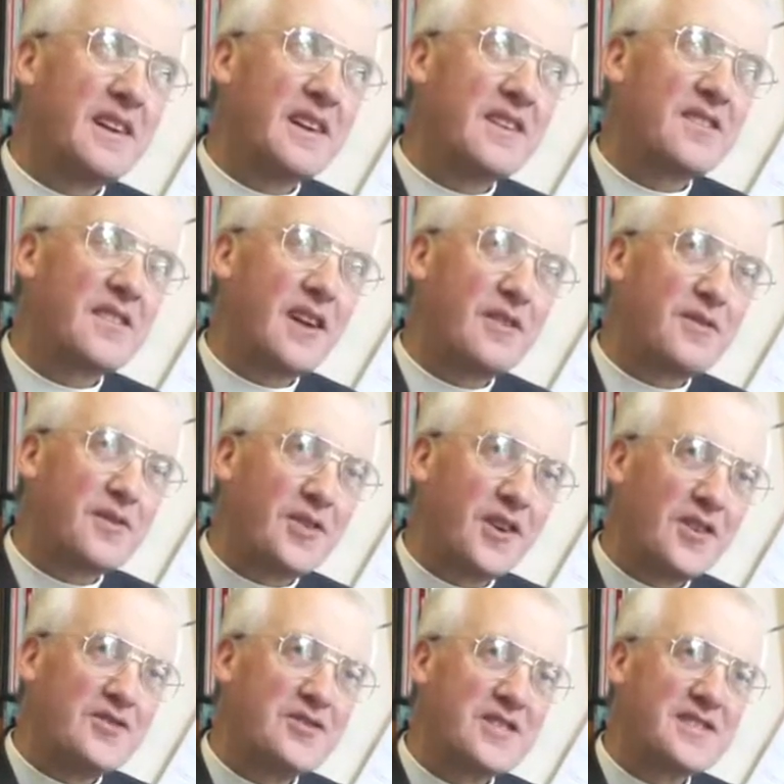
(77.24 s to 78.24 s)
in a
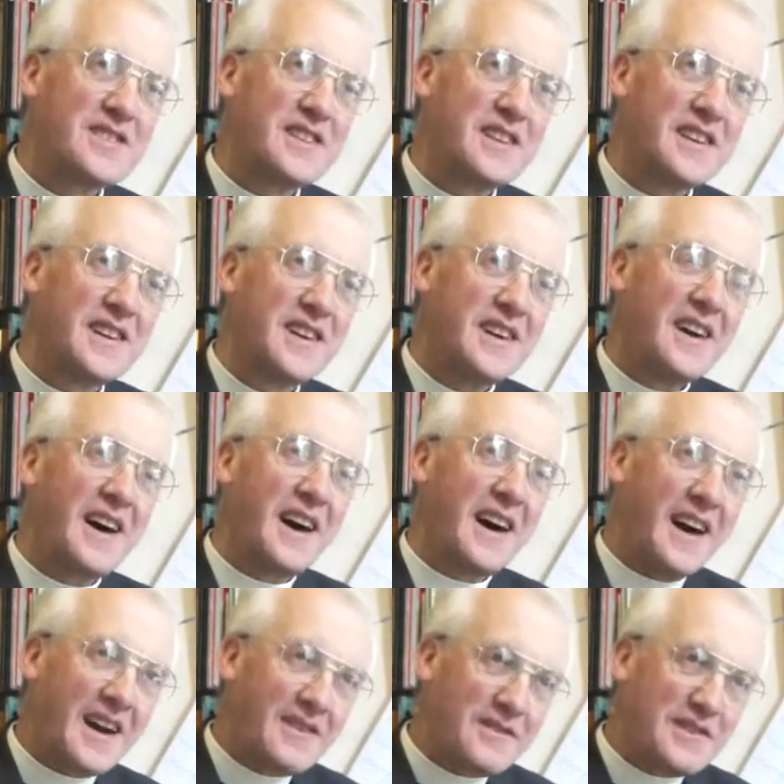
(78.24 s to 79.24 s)
self-consciously
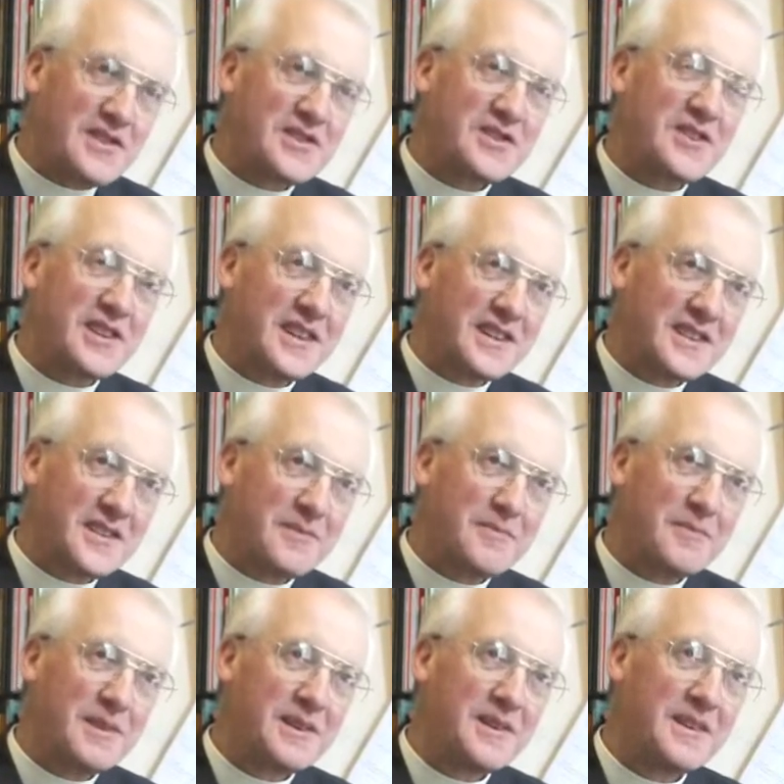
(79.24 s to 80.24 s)
Irish
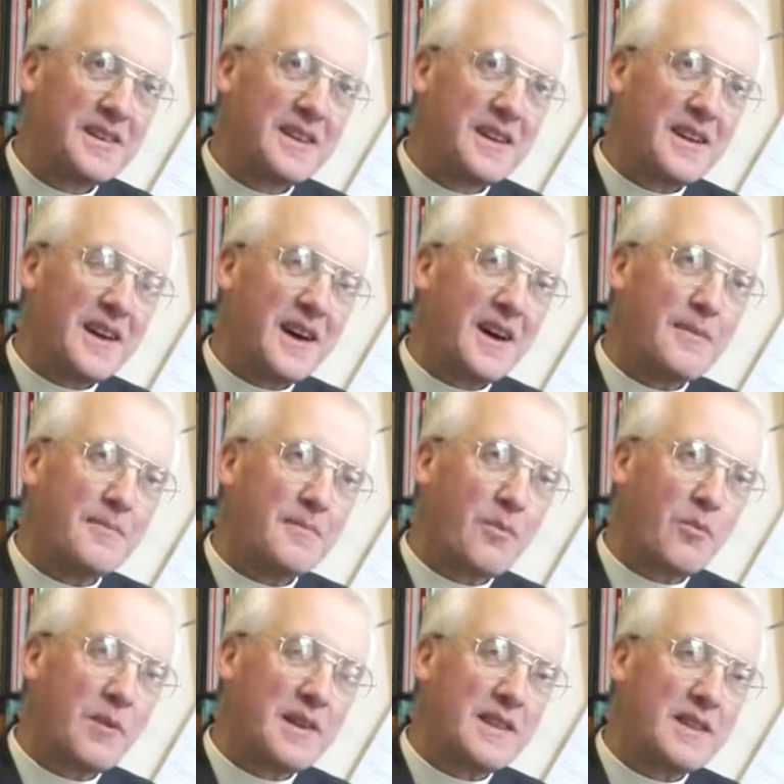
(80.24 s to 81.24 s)
idiom,
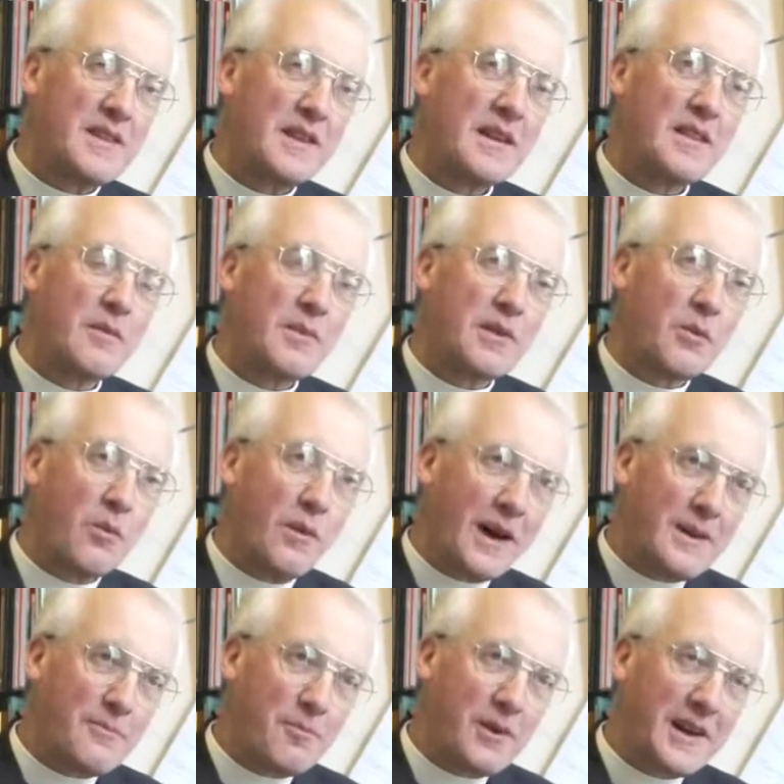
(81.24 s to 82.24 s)
with the
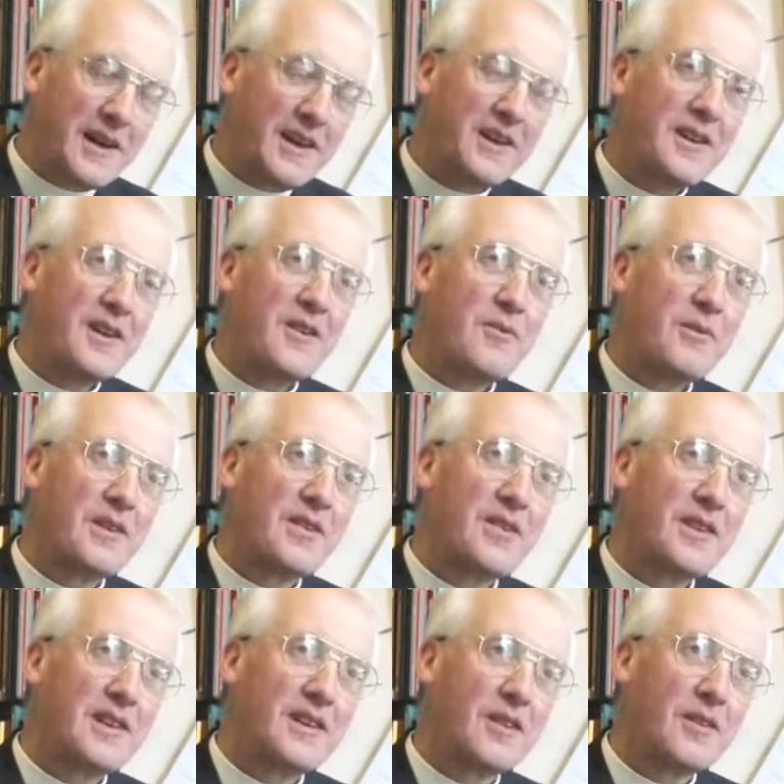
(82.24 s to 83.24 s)
white brick,
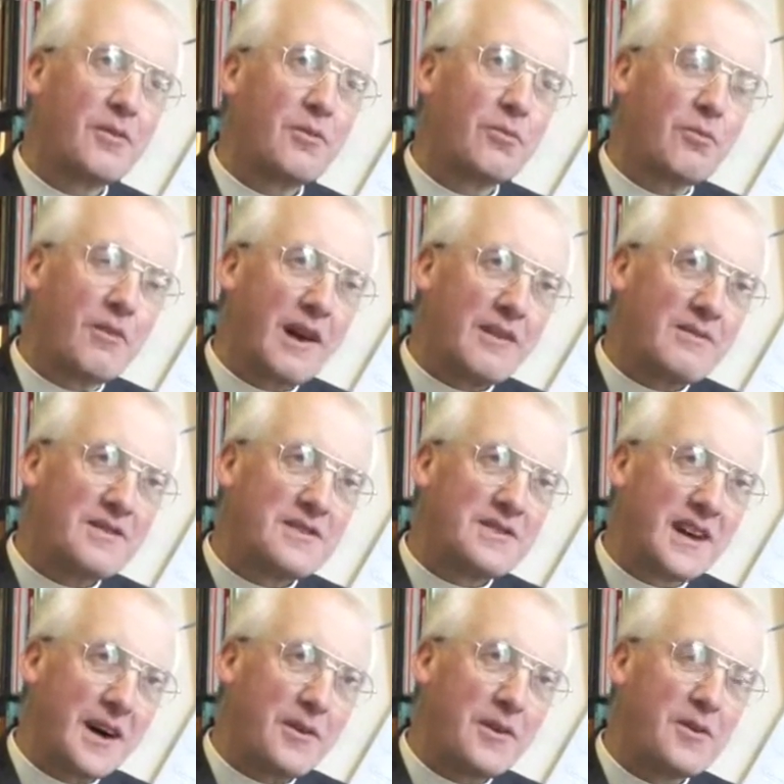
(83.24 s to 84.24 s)
with the little round
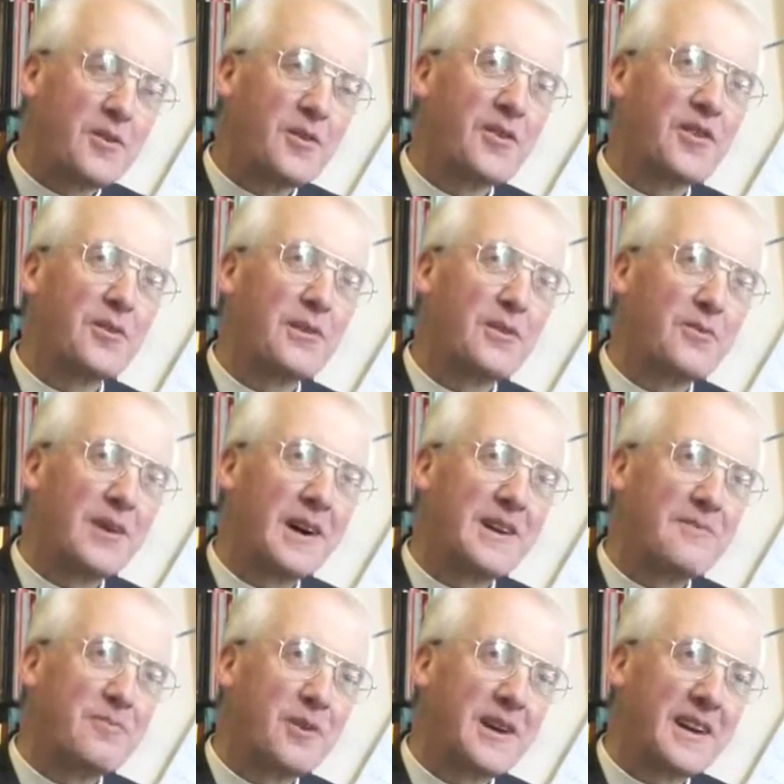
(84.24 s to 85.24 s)
tower also in
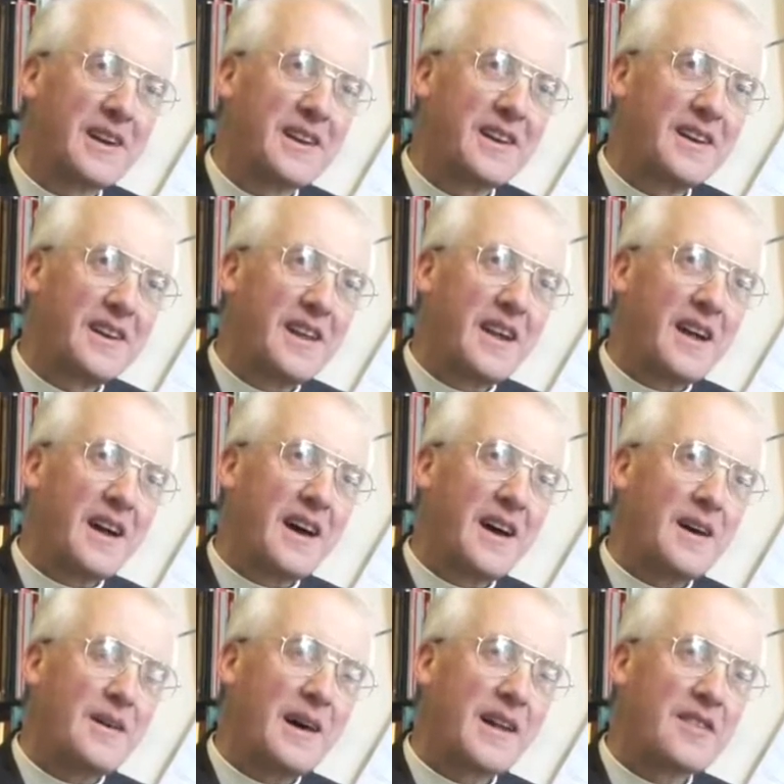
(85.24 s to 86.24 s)
white brick,
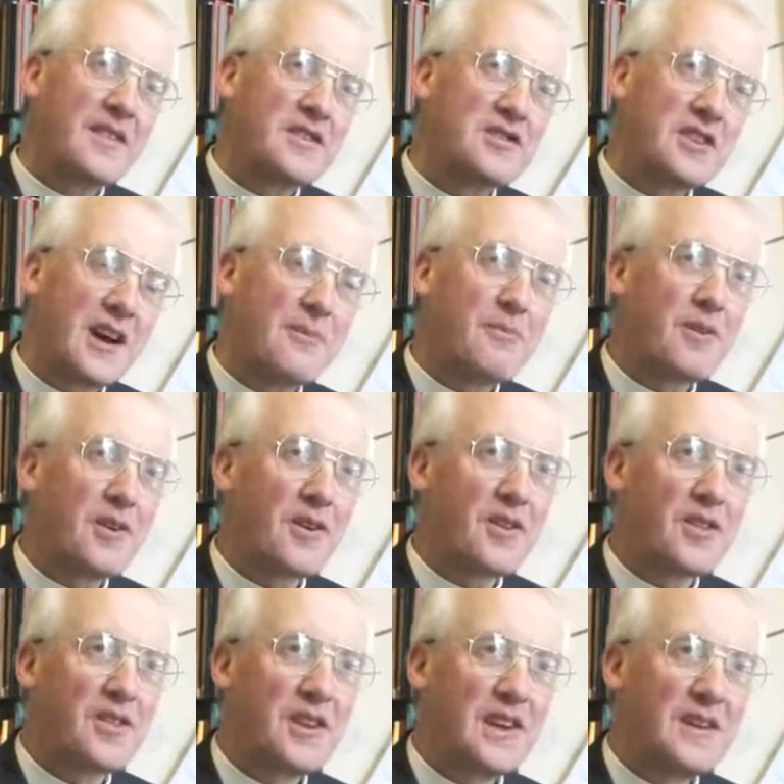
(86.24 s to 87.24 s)
and the
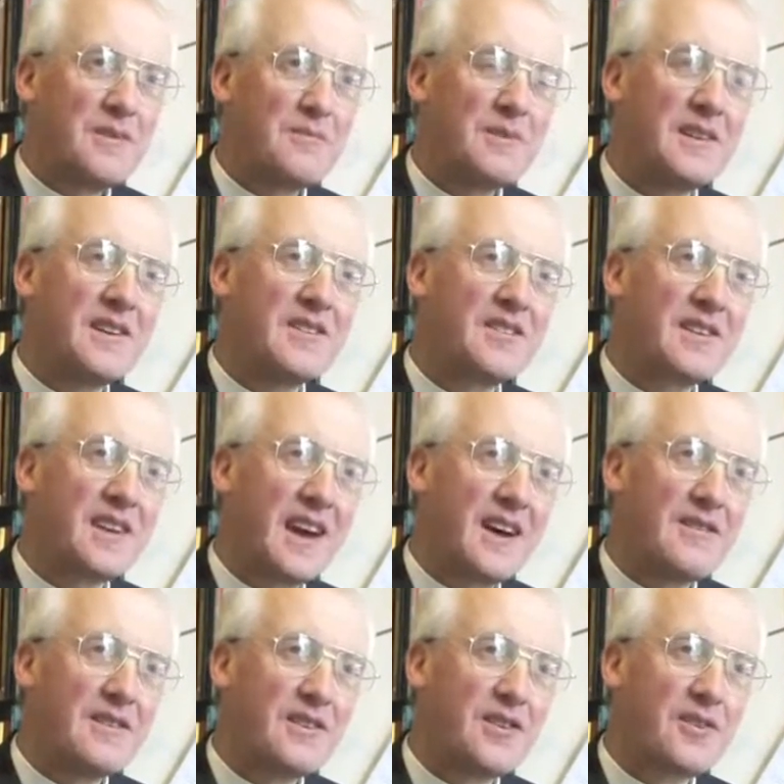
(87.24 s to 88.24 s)
shamrock theme is
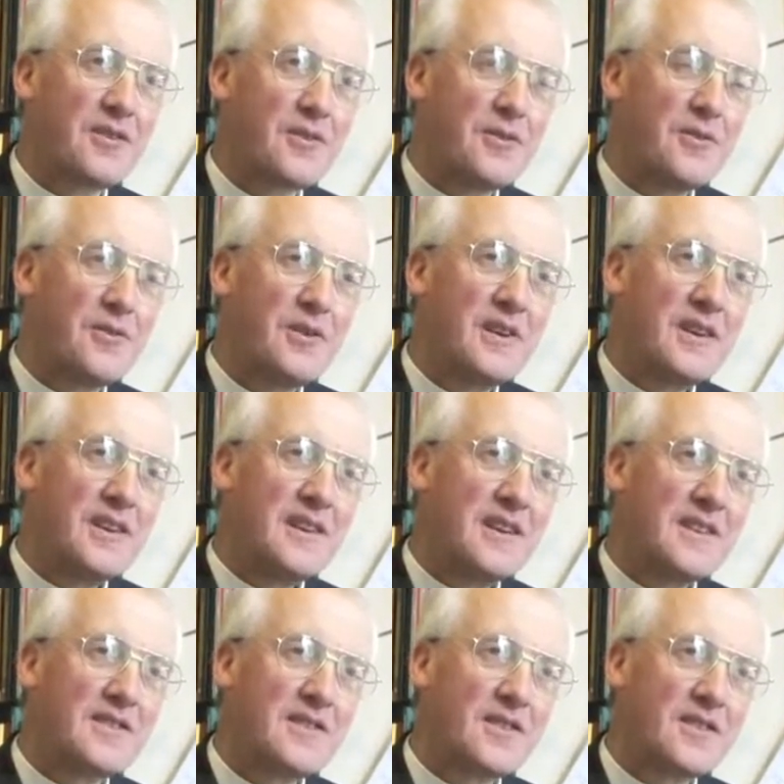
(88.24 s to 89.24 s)
carried through
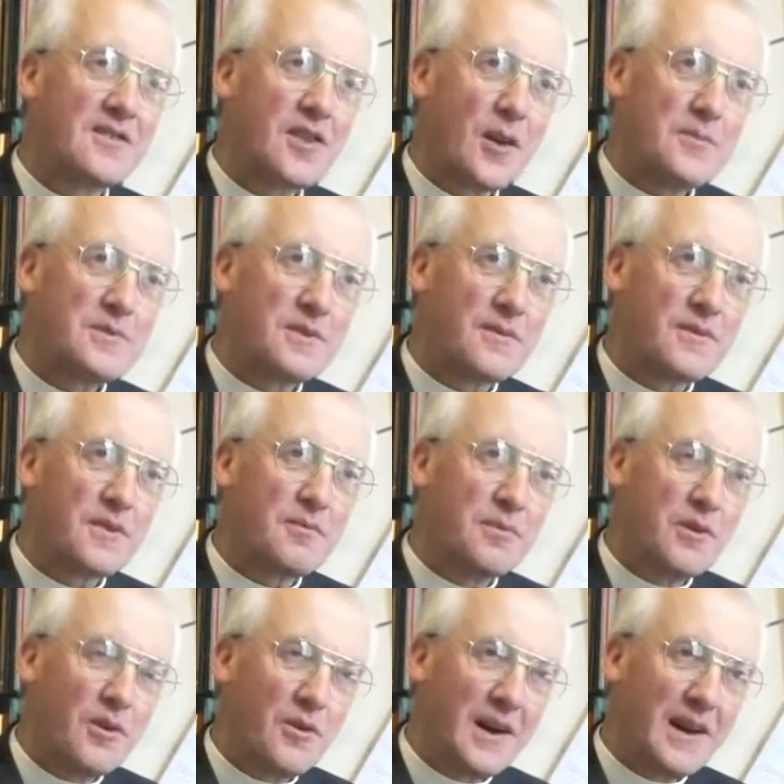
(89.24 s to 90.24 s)
into the tops of the
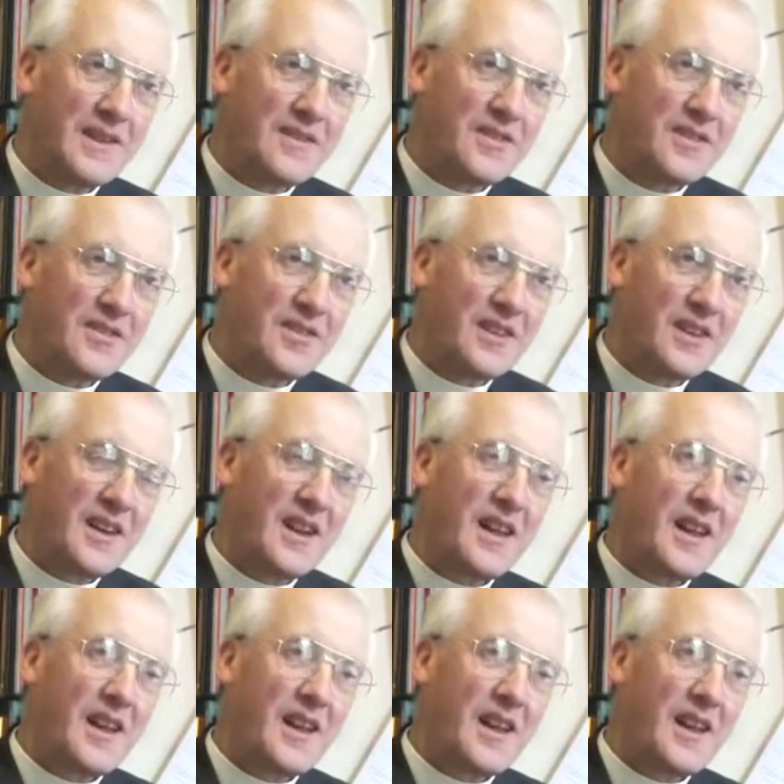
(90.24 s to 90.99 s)
pew ends.